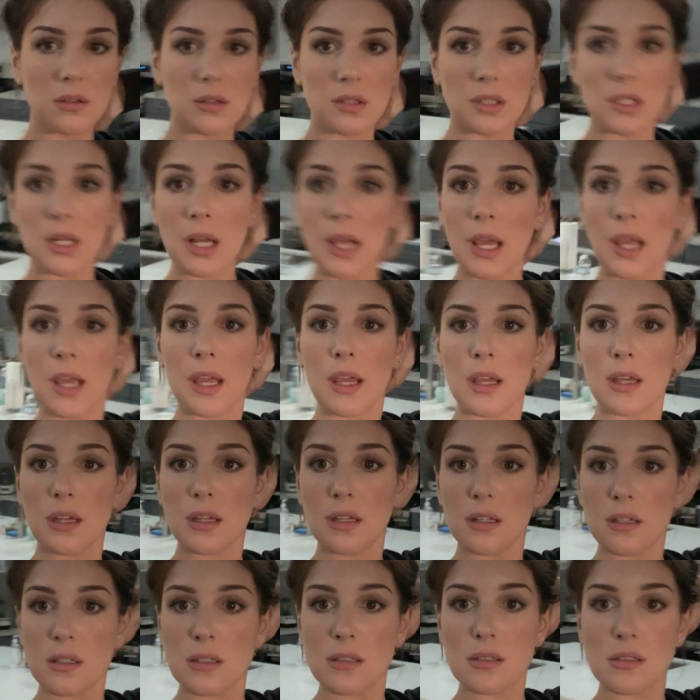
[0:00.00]
The day
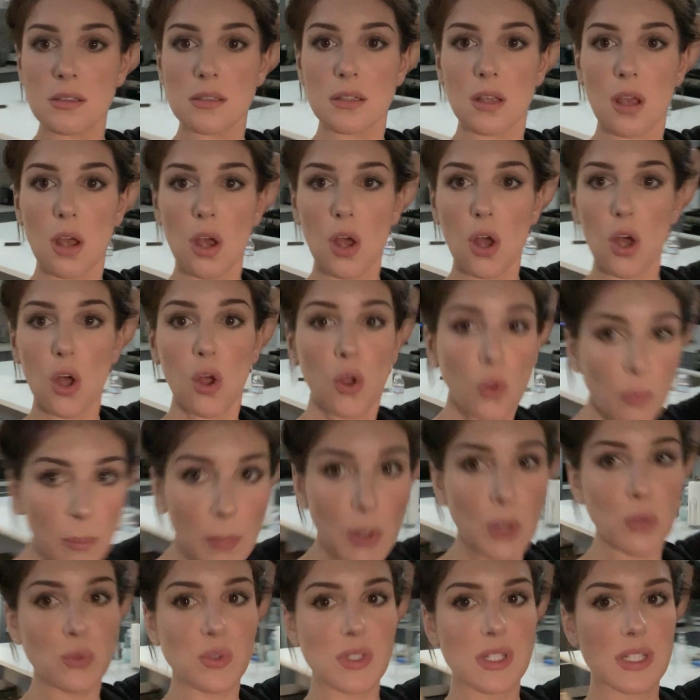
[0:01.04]
is
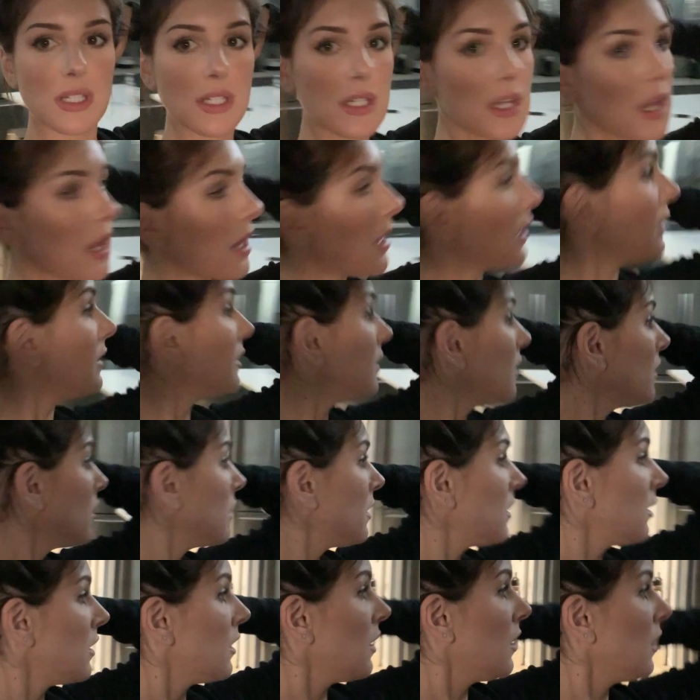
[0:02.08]
almost done.
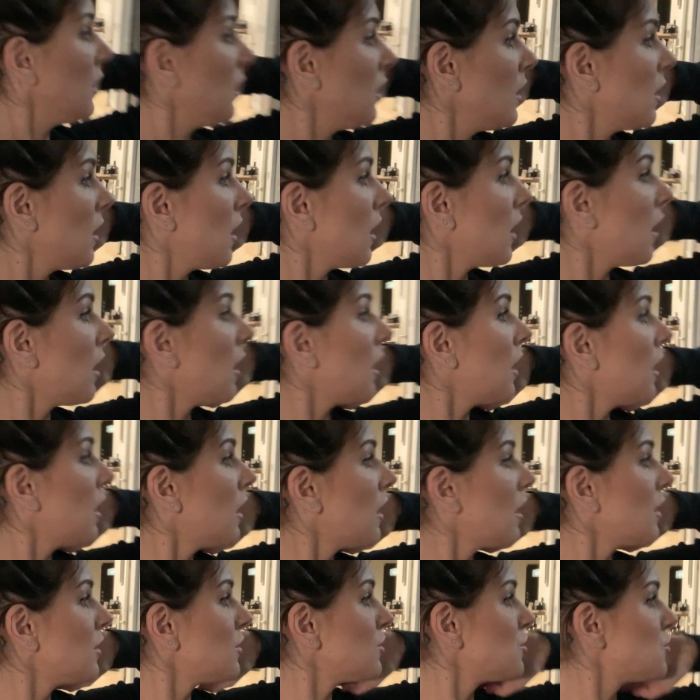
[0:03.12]

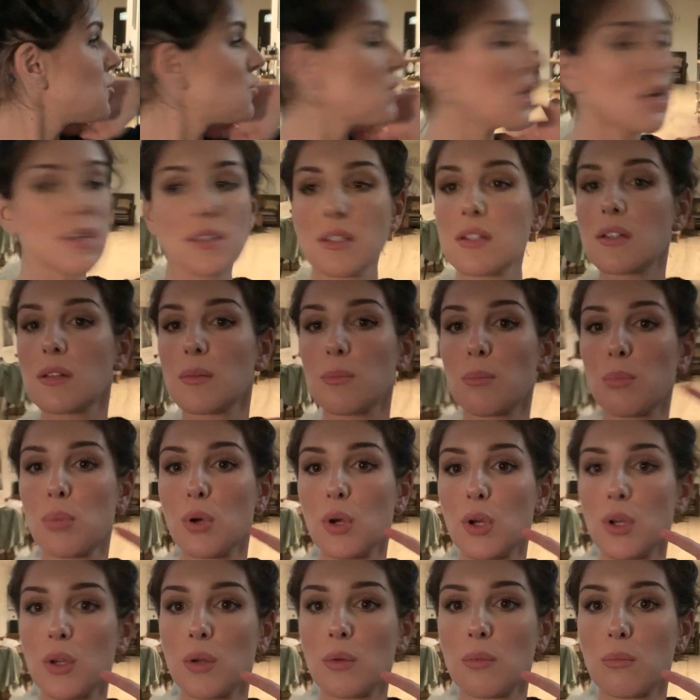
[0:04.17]
Uh, just
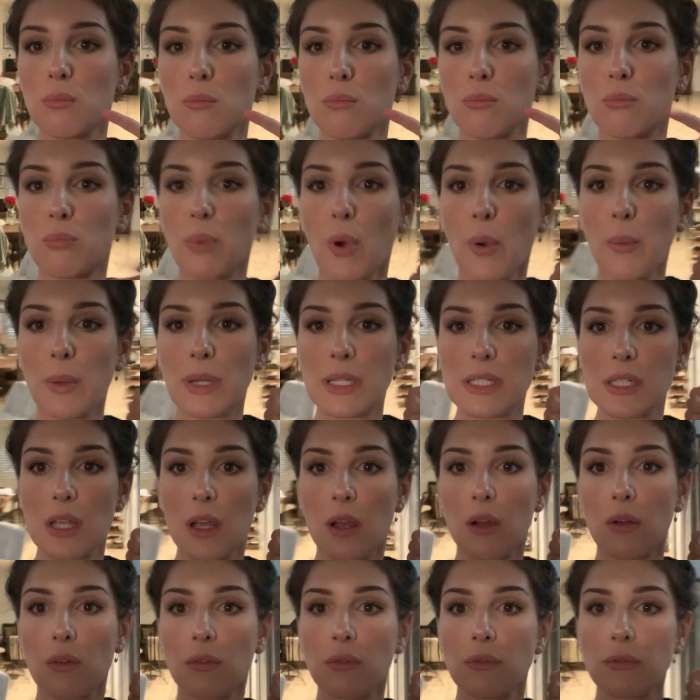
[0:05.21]
put Bowie
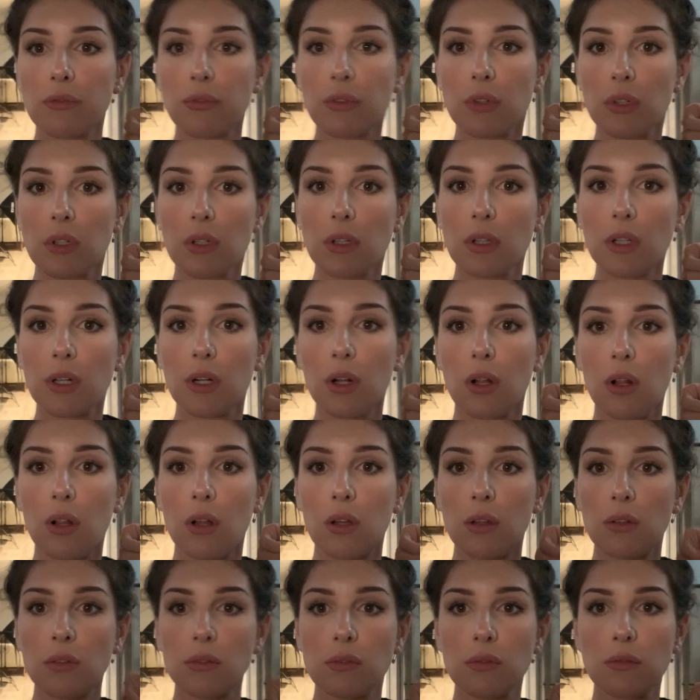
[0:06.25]
down for a
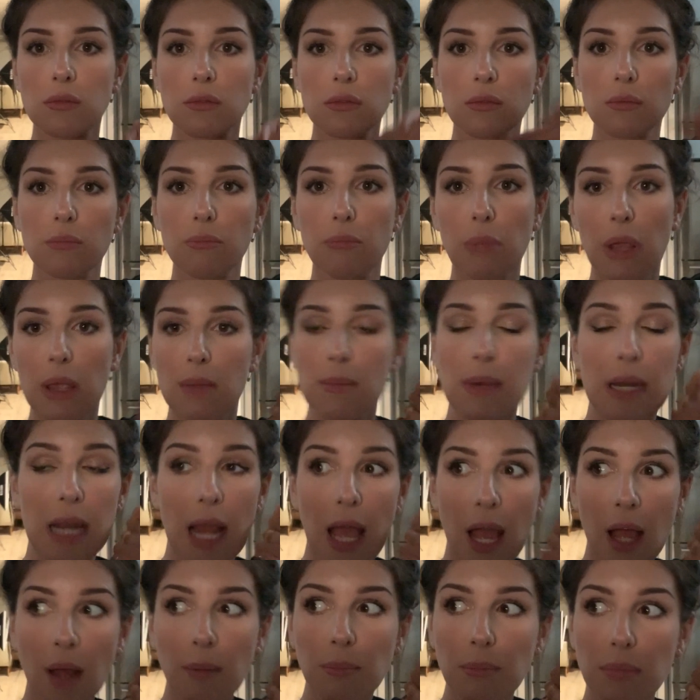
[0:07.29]
little baby
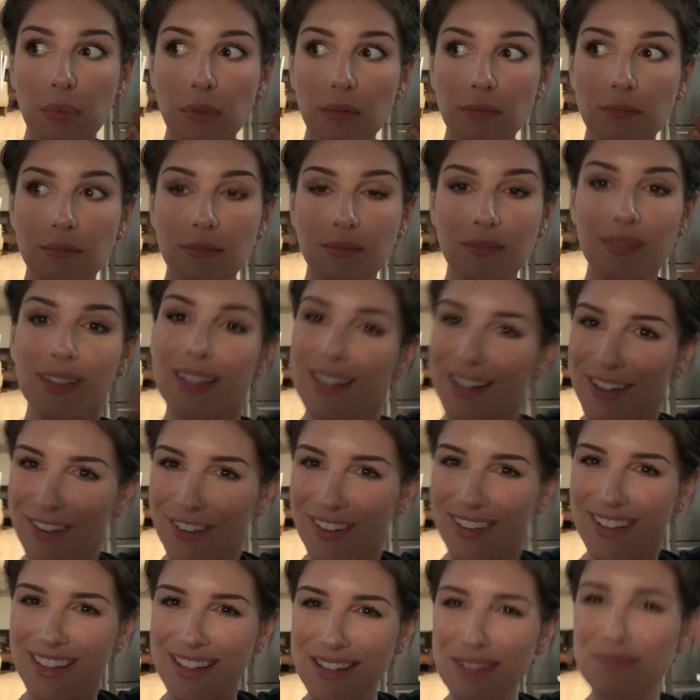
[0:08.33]
nap,
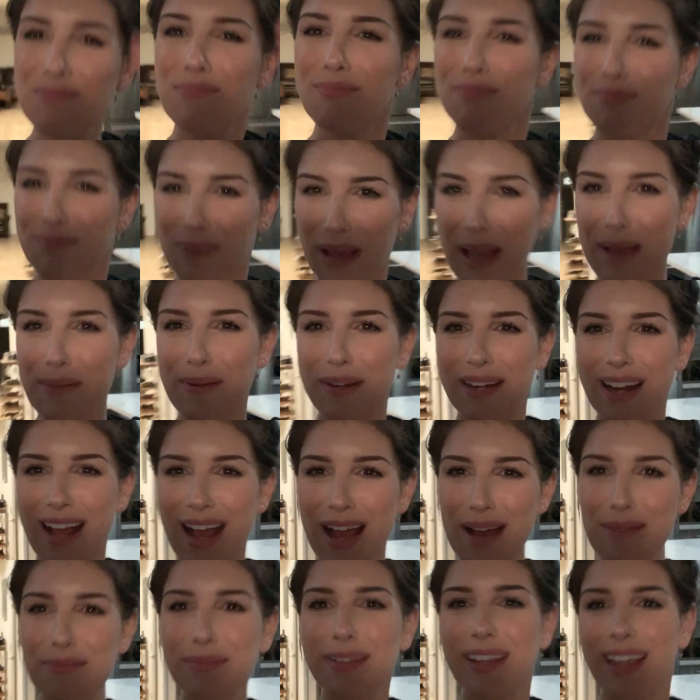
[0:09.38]
literally. Baby
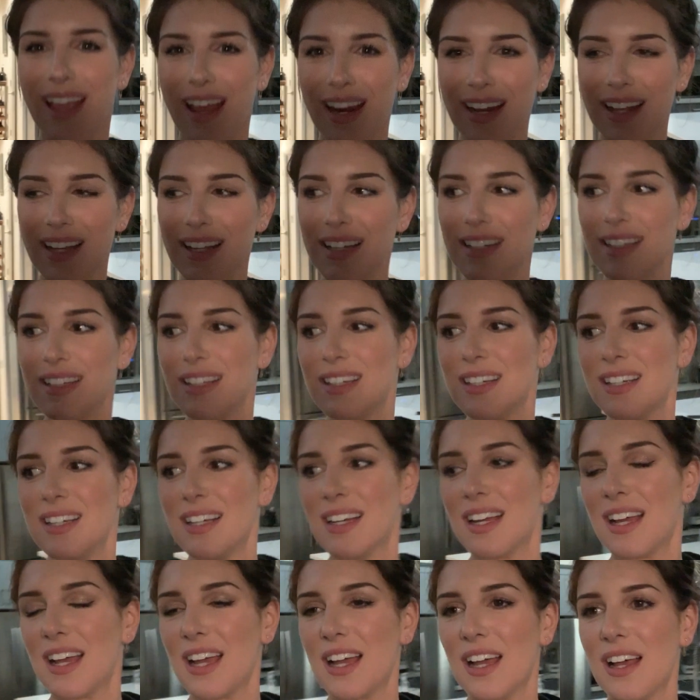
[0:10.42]
nap, get it?
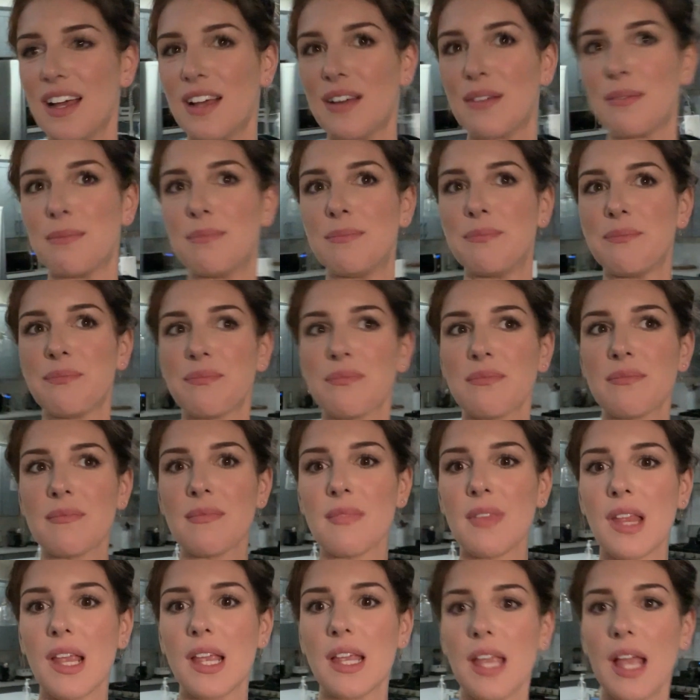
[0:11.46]
Um,
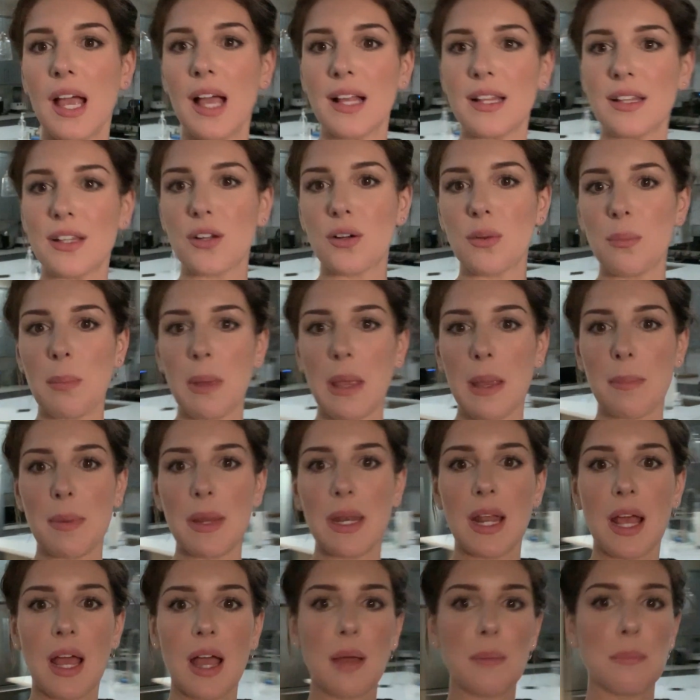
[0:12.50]
yeah, a little
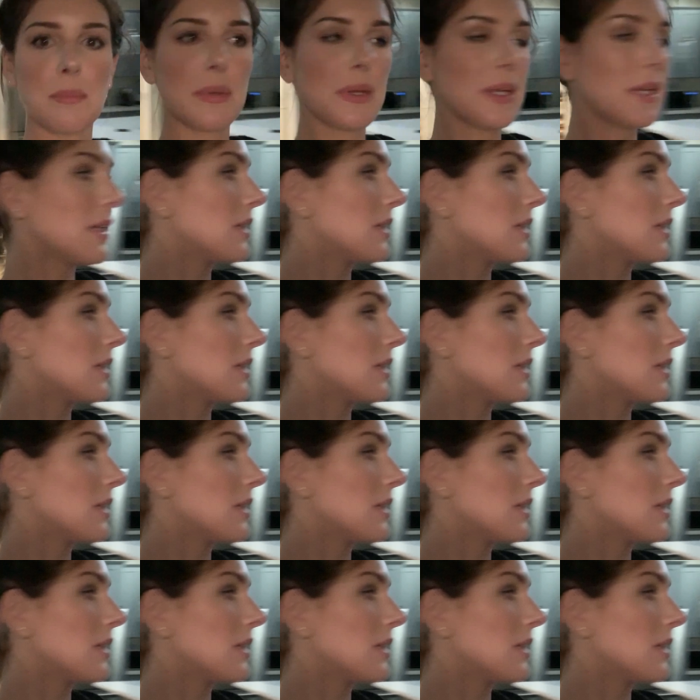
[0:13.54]
baby nap.